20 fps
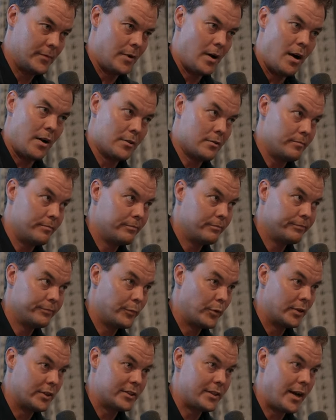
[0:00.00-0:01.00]
awesome.
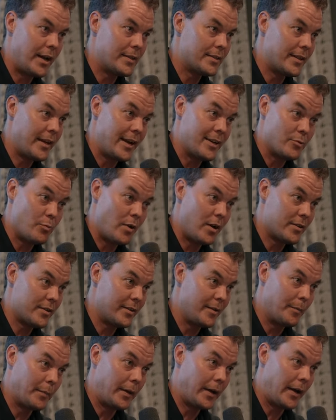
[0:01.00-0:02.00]
We're side stage watching them